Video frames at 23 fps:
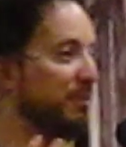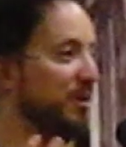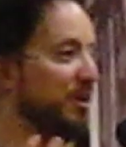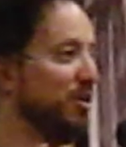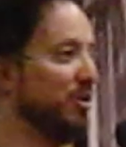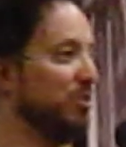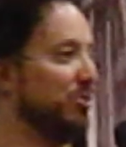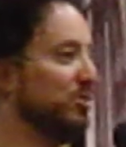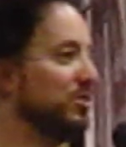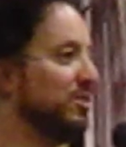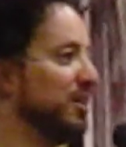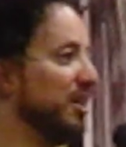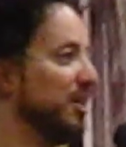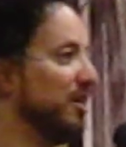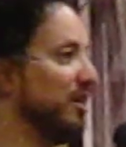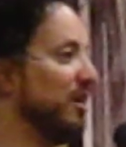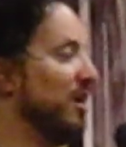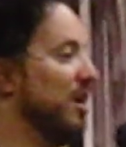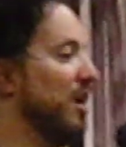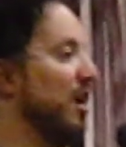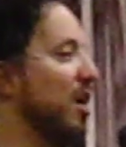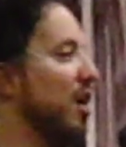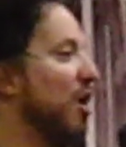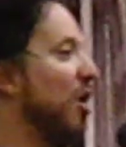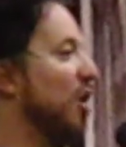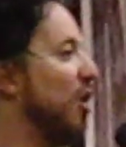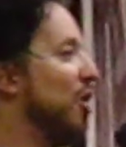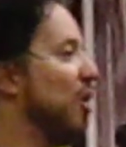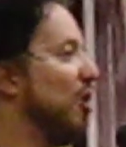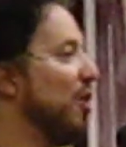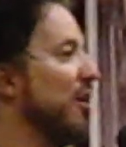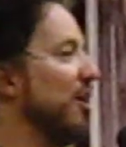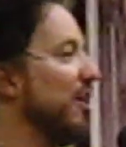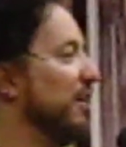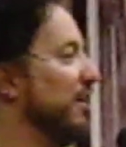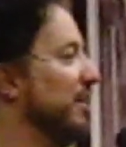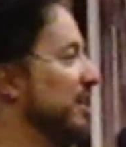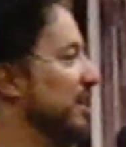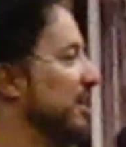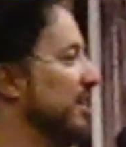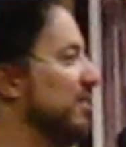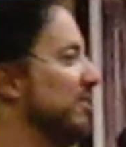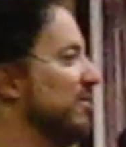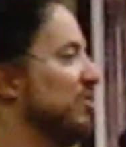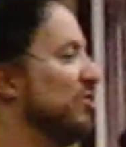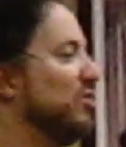been used there are
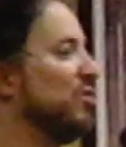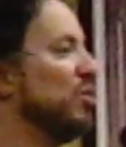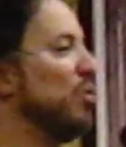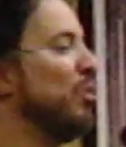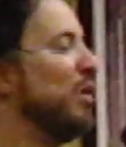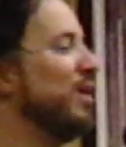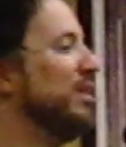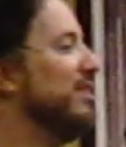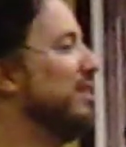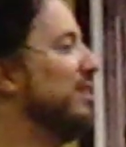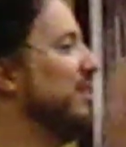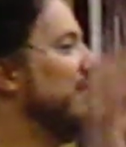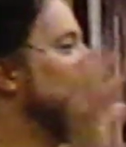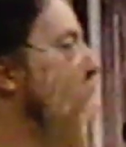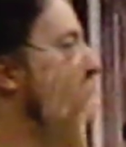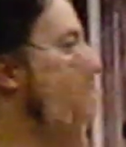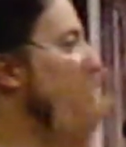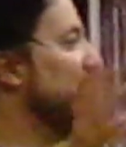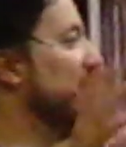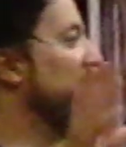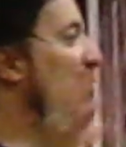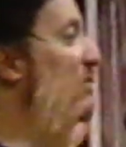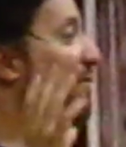20, 30,